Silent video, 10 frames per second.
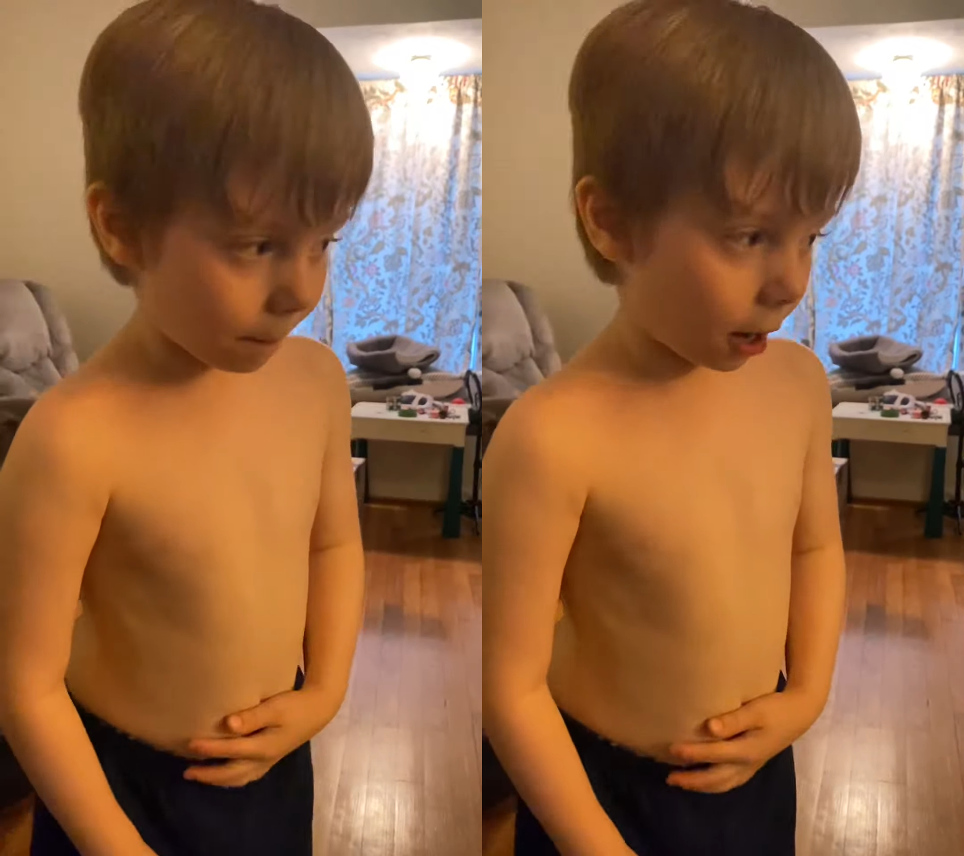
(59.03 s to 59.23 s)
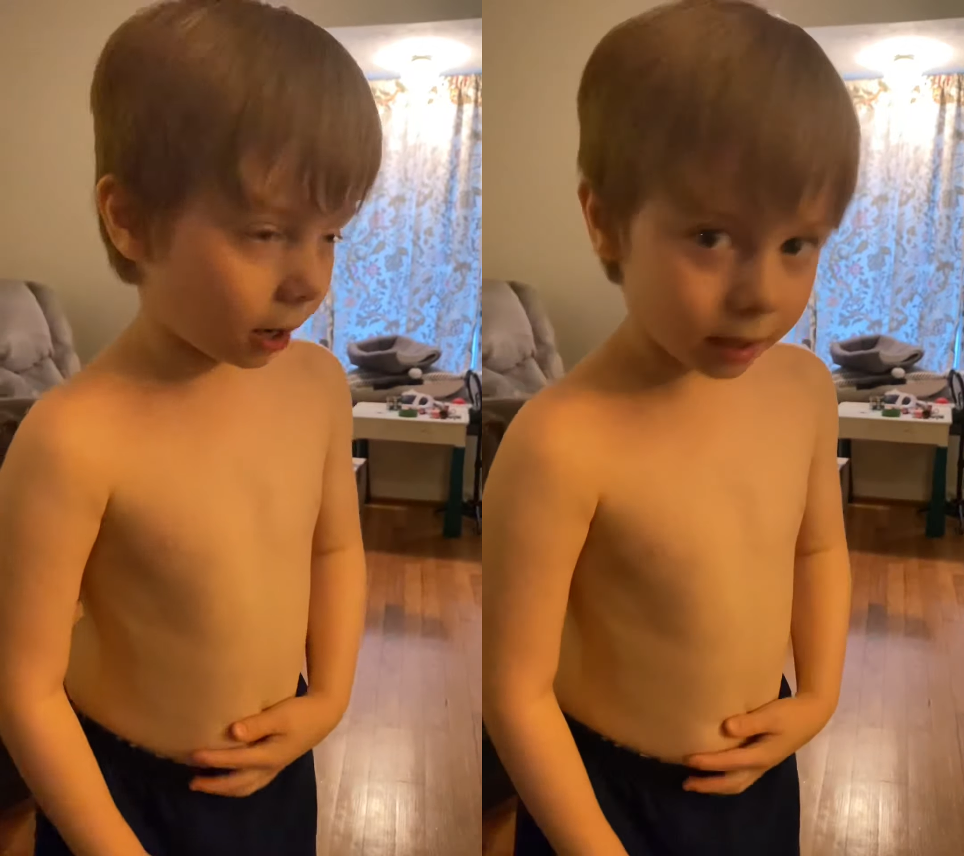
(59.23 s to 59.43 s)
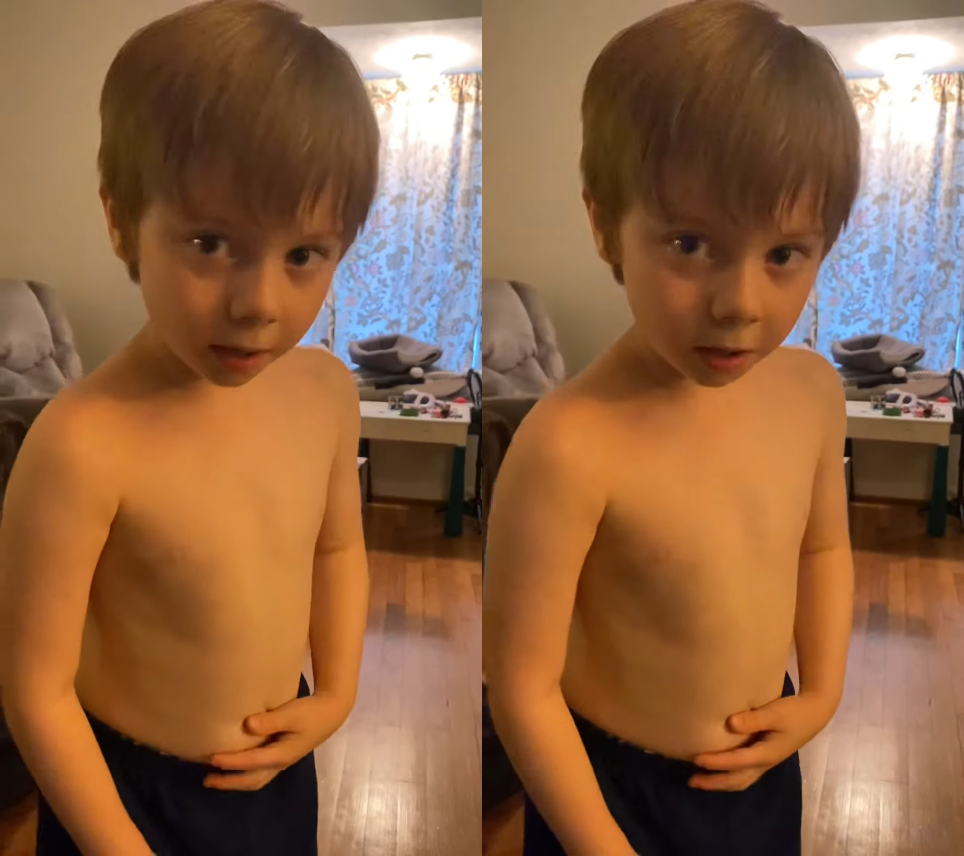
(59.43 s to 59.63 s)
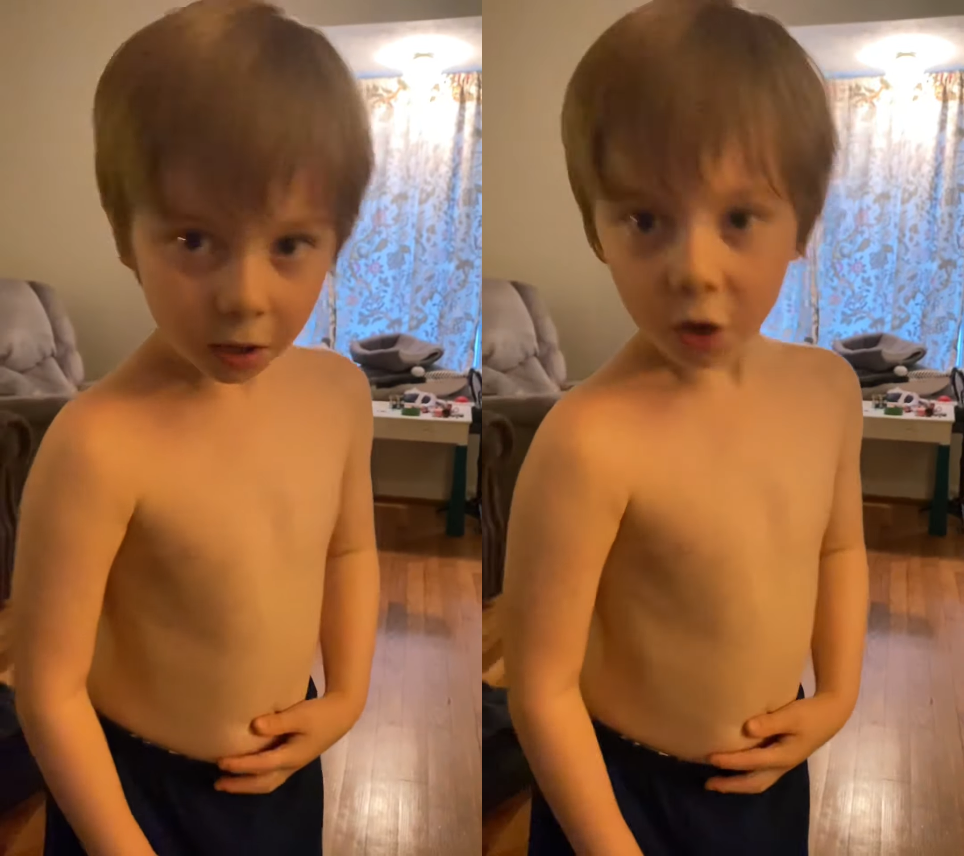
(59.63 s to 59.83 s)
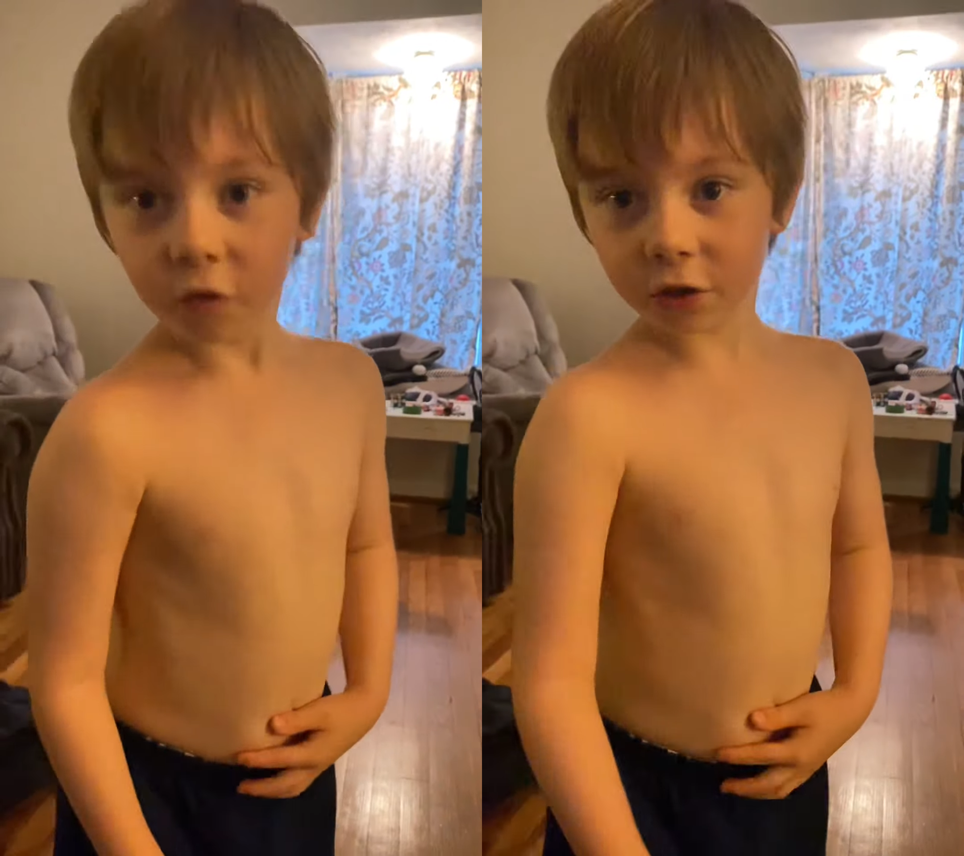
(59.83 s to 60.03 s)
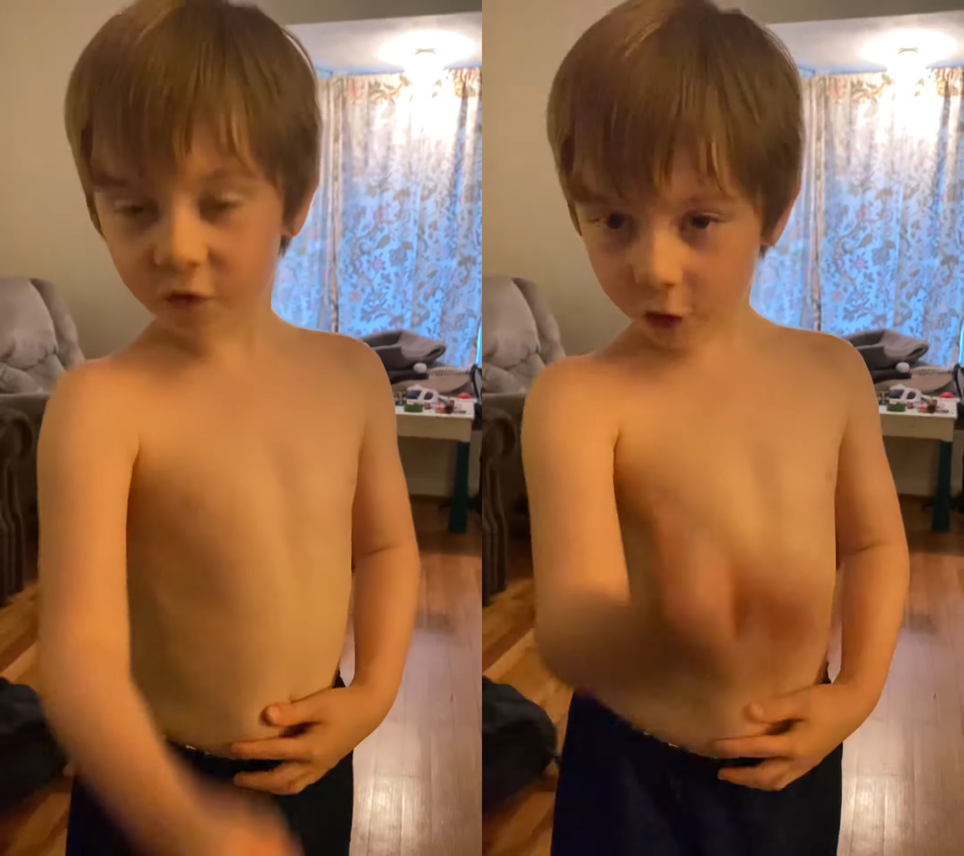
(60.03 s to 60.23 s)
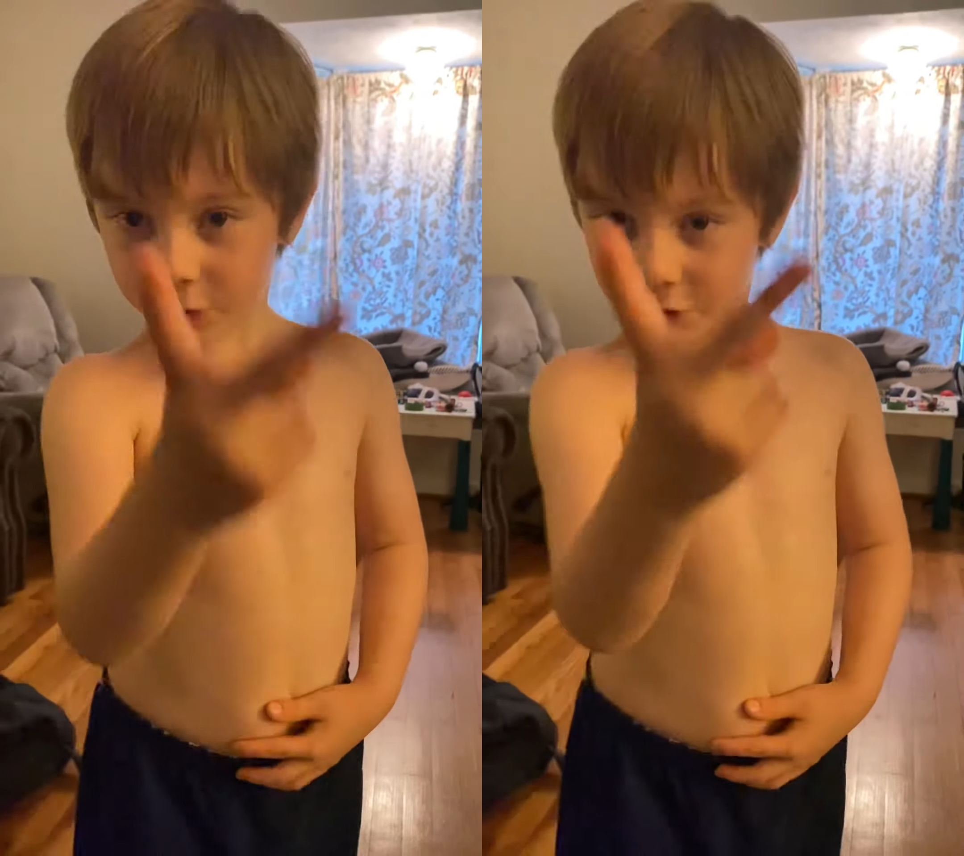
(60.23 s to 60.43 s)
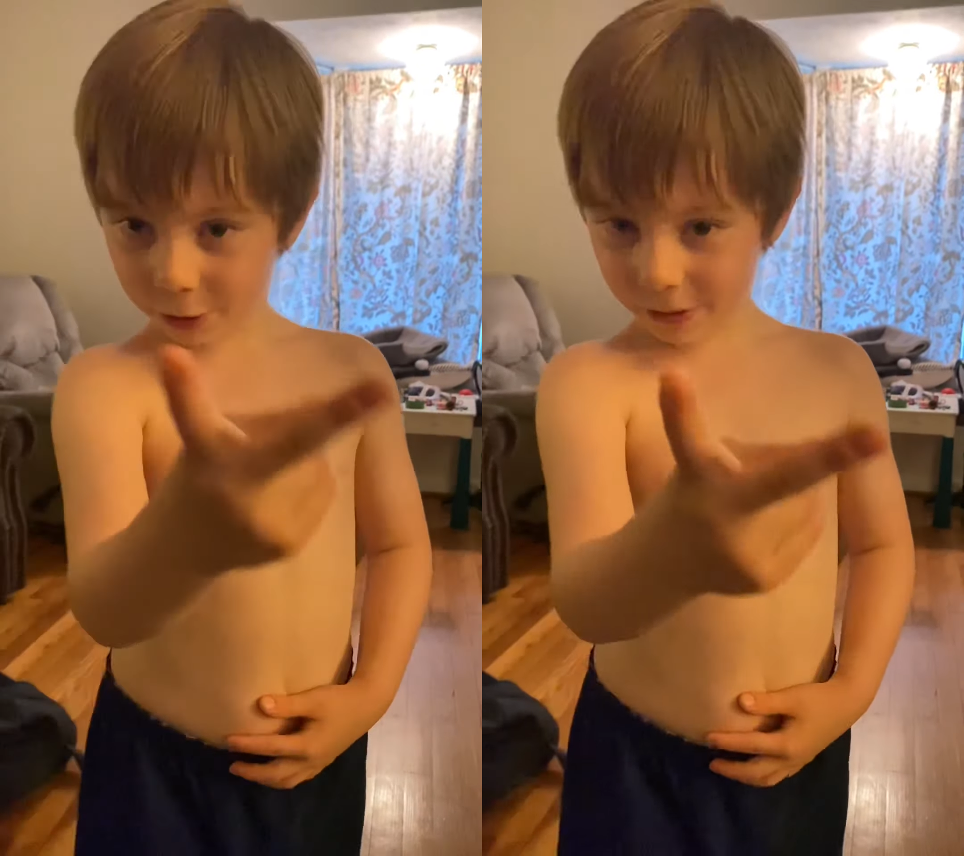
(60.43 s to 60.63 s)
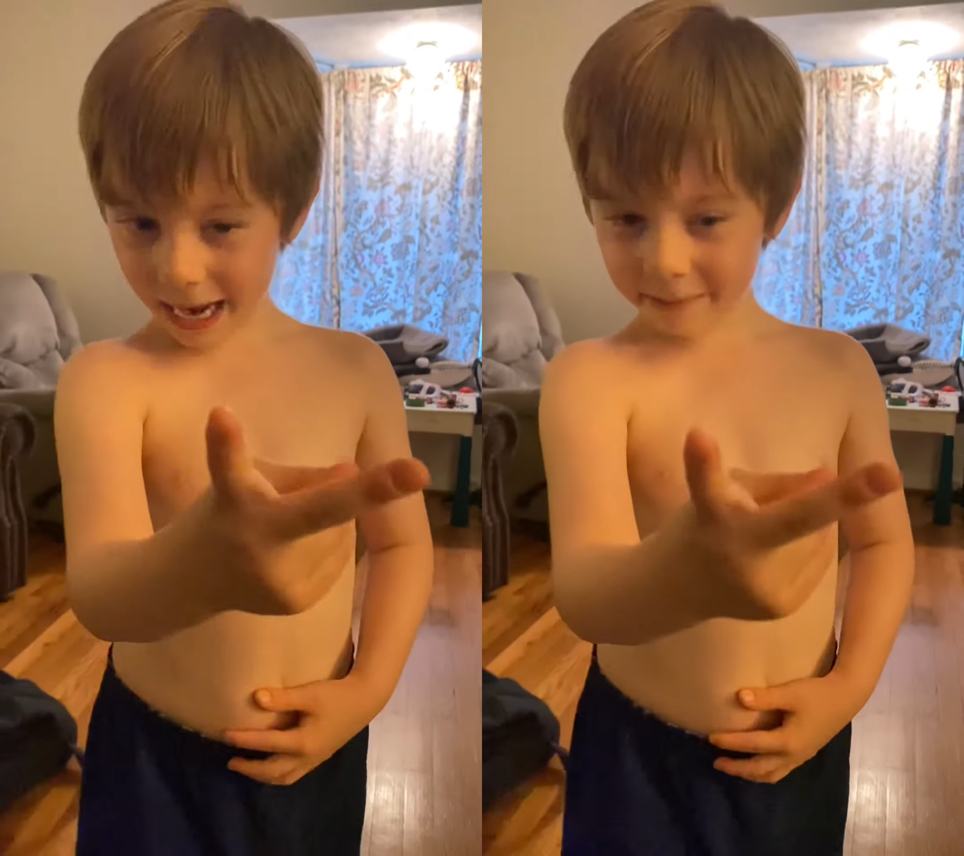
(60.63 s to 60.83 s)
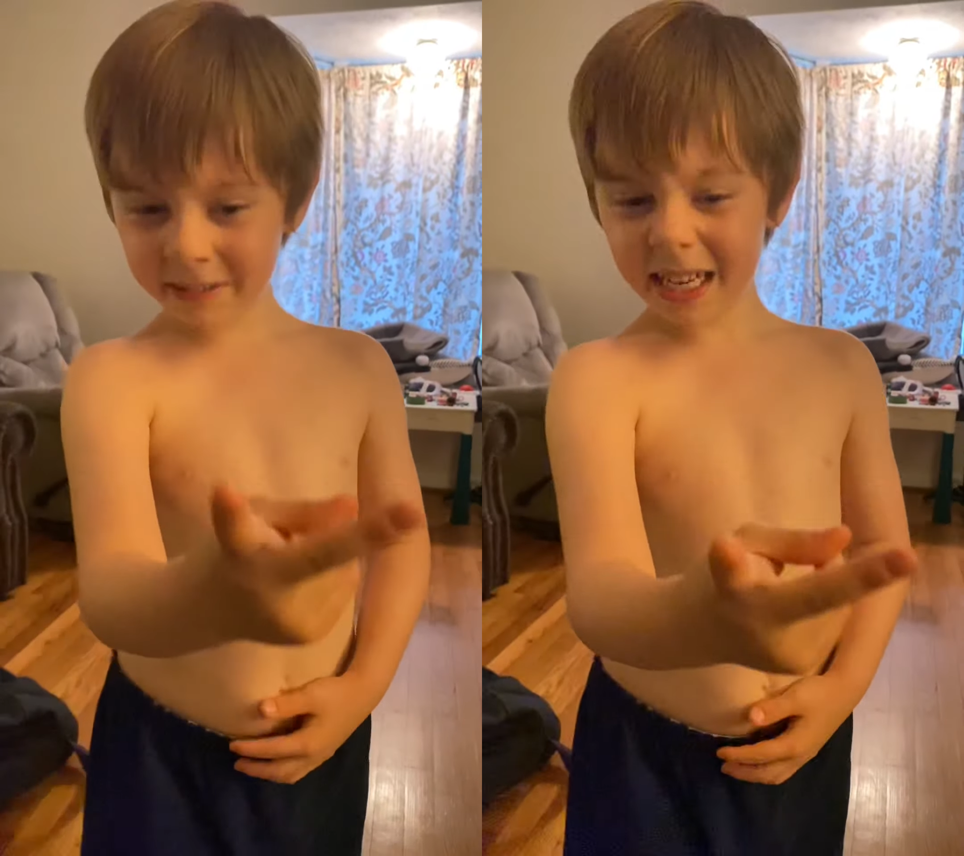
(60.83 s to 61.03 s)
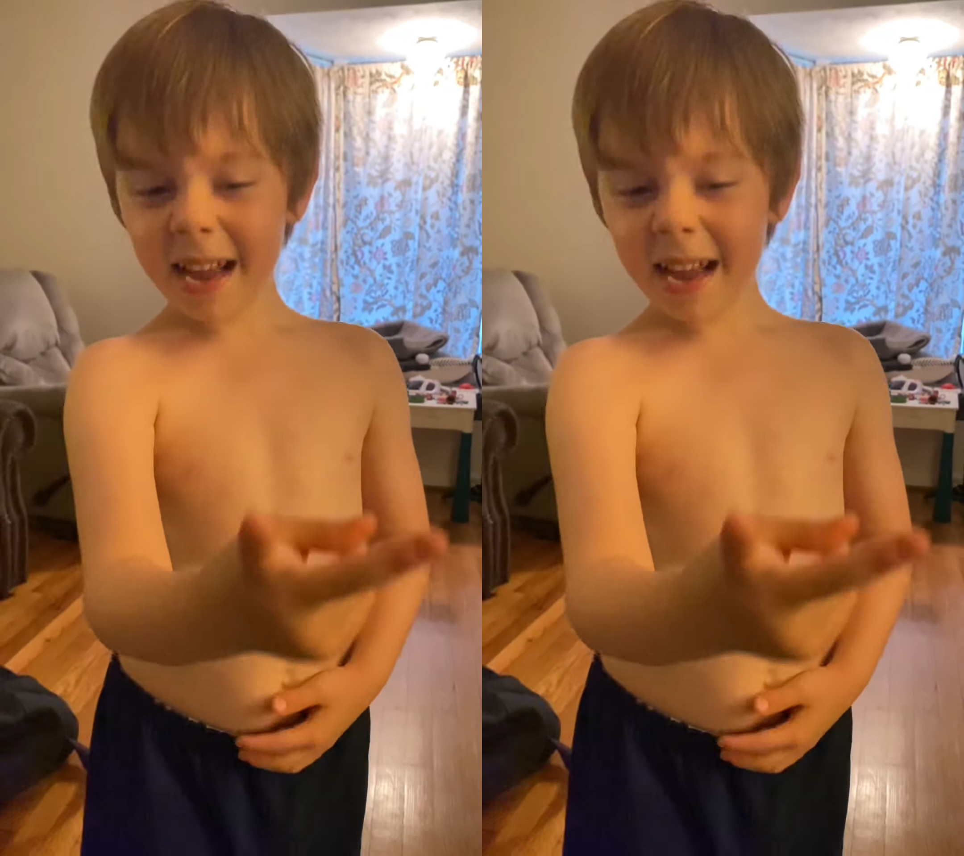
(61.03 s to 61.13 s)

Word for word: buck for the first two games,